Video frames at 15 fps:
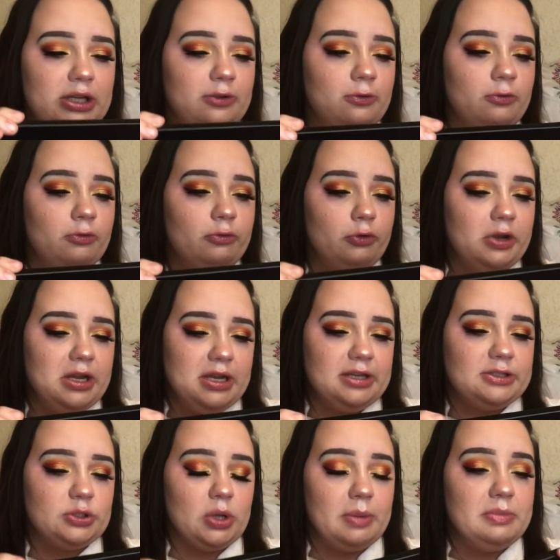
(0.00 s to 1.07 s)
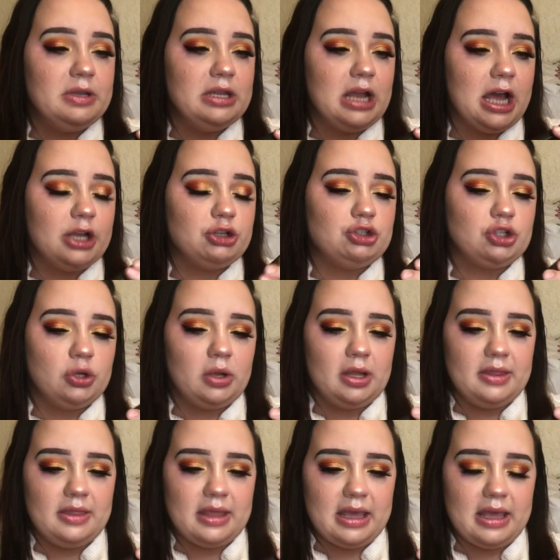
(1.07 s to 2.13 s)
free, so I'm not sure
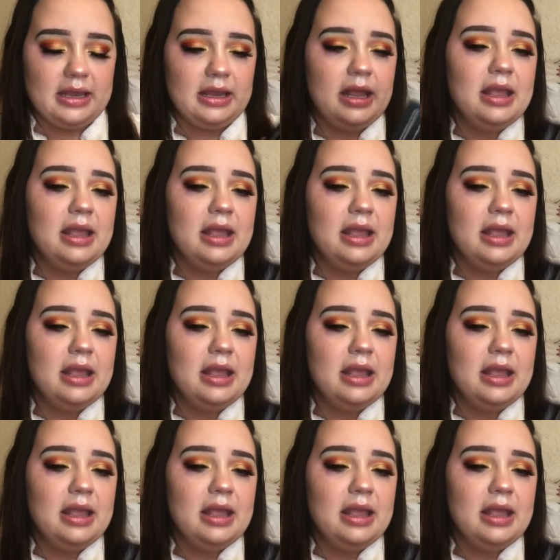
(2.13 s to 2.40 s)
on that,